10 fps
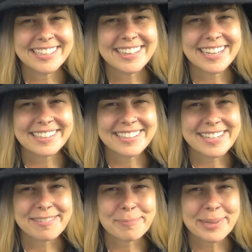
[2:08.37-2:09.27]
Let
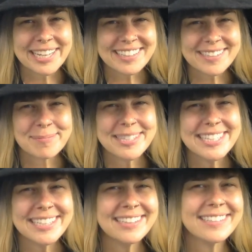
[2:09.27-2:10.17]
yourself plant some
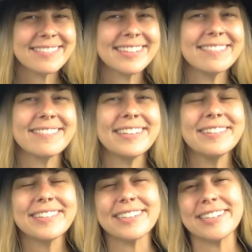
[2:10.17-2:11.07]
seeds for the
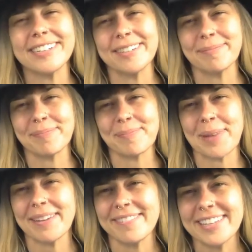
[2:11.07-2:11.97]
future
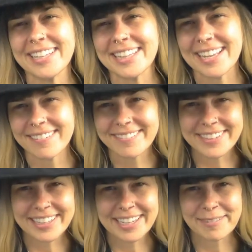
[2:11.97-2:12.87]
by feeling that
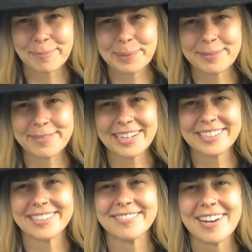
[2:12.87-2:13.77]
feeling of
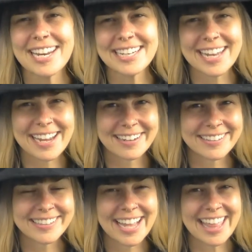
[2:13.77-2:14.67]
perfection right
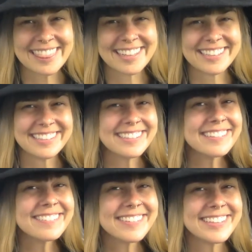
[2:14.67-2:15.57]
now, and then
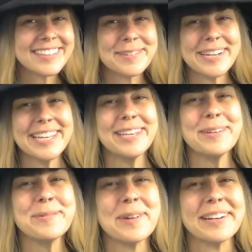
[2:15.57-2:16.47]
you'll feel the way
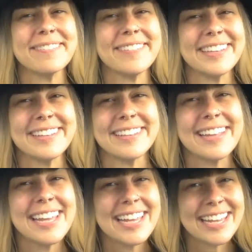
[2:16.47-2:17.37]
you want to feel,
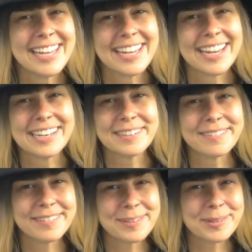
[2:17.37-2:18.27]
and your
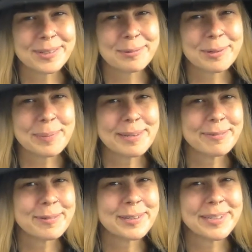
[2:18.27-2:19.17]
future will be
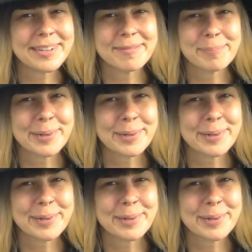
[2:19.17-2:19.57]
full of